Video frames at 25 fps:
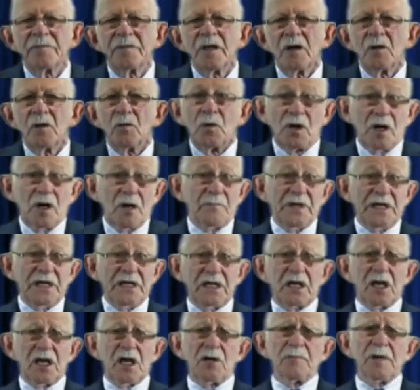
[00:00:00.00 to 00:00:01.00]
We are being
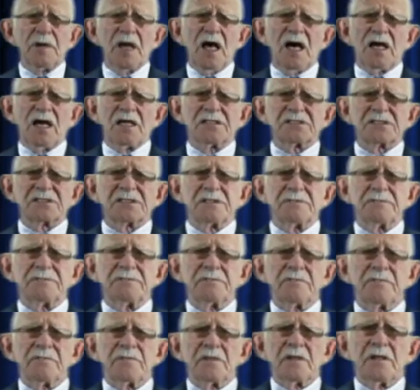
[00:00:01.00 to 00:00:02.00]
globalized.
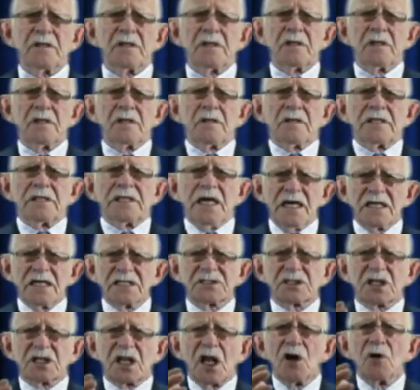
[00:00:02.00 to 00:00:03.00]

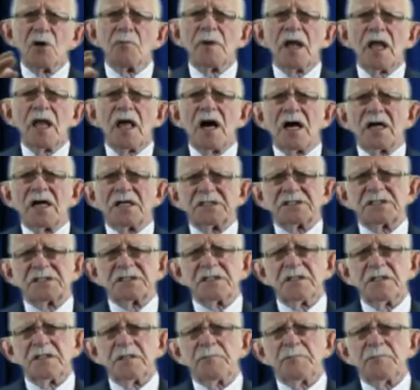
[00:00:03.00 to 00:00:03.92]
Yes, globalized.